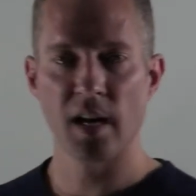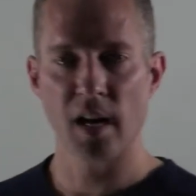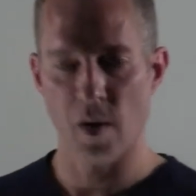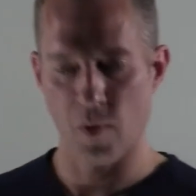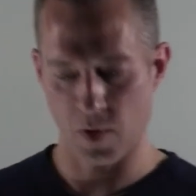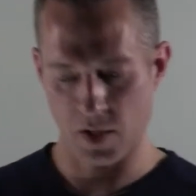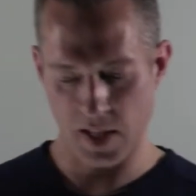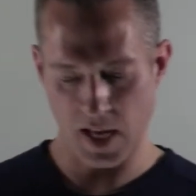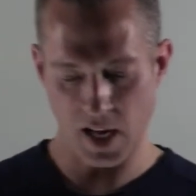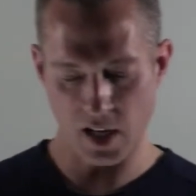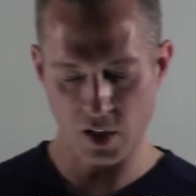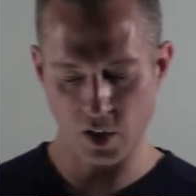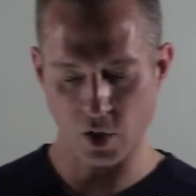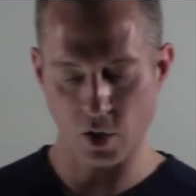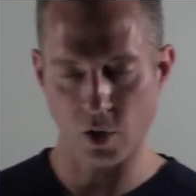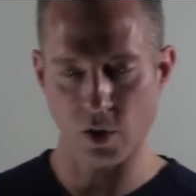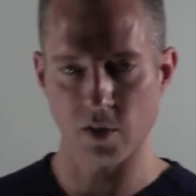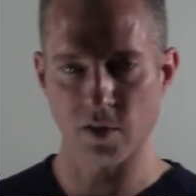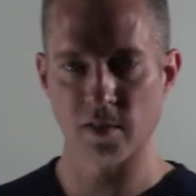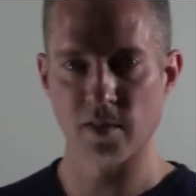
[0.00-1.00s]
And when that
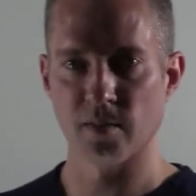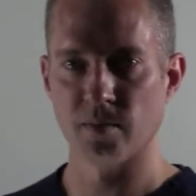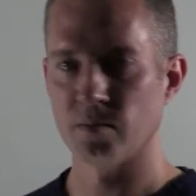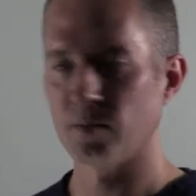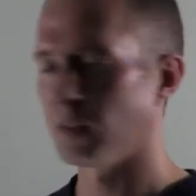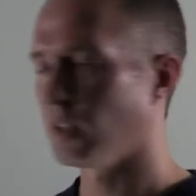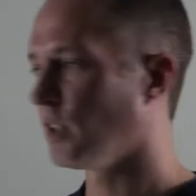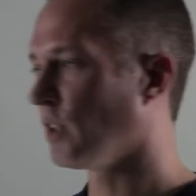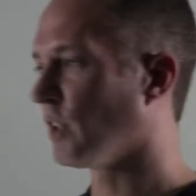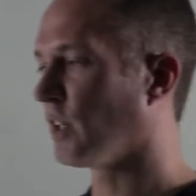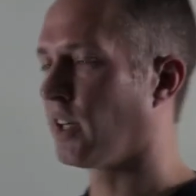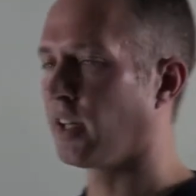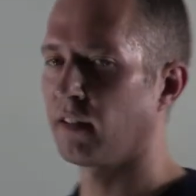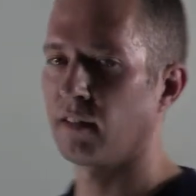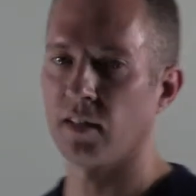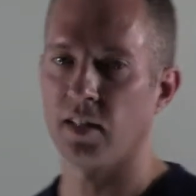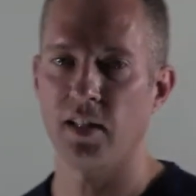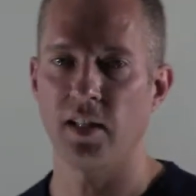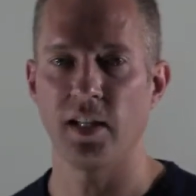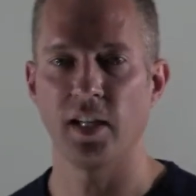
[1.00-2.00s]
occurs, you're going to
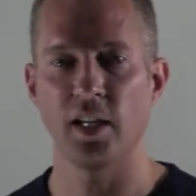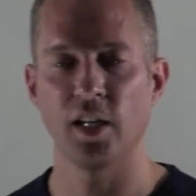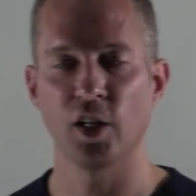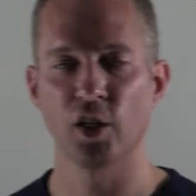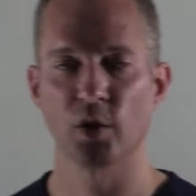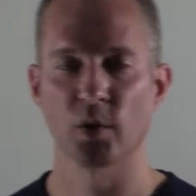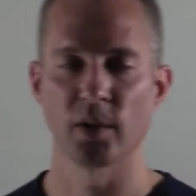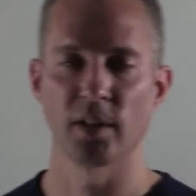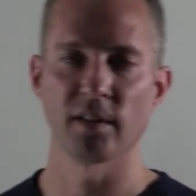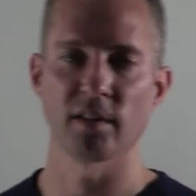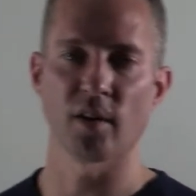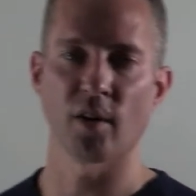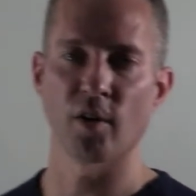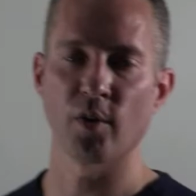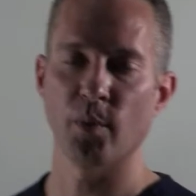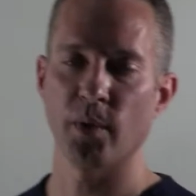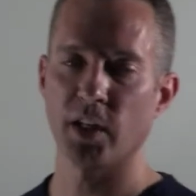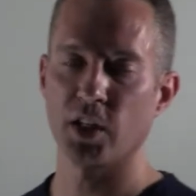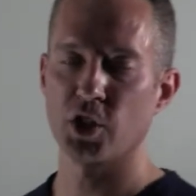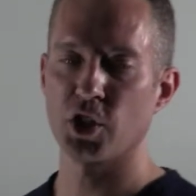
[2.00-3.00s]
see increased
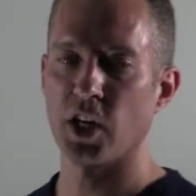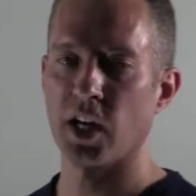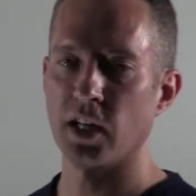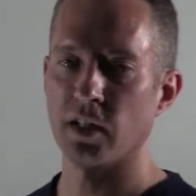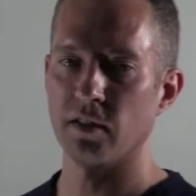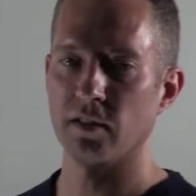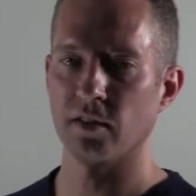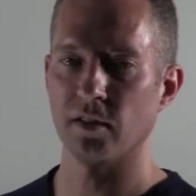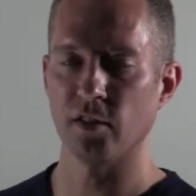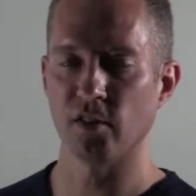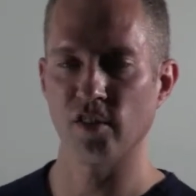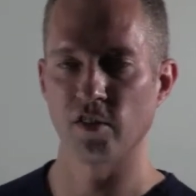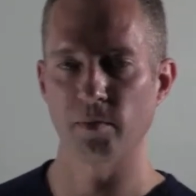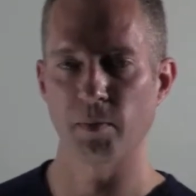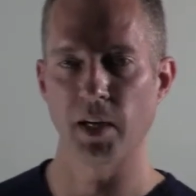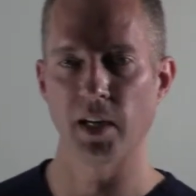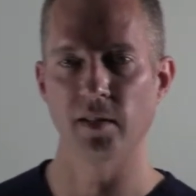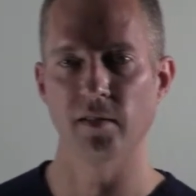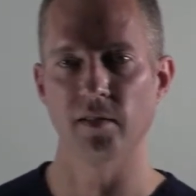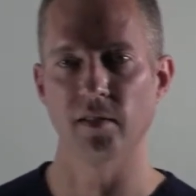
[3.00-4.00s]
arthritic changes in those
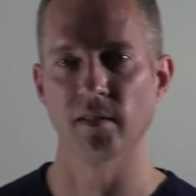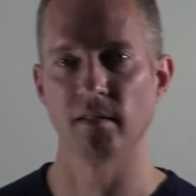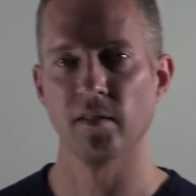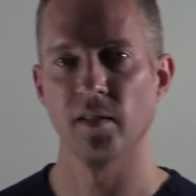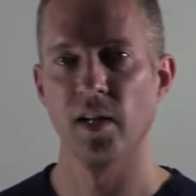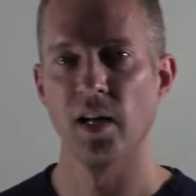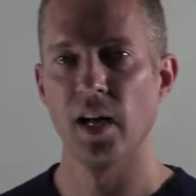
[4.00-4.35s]
spaces.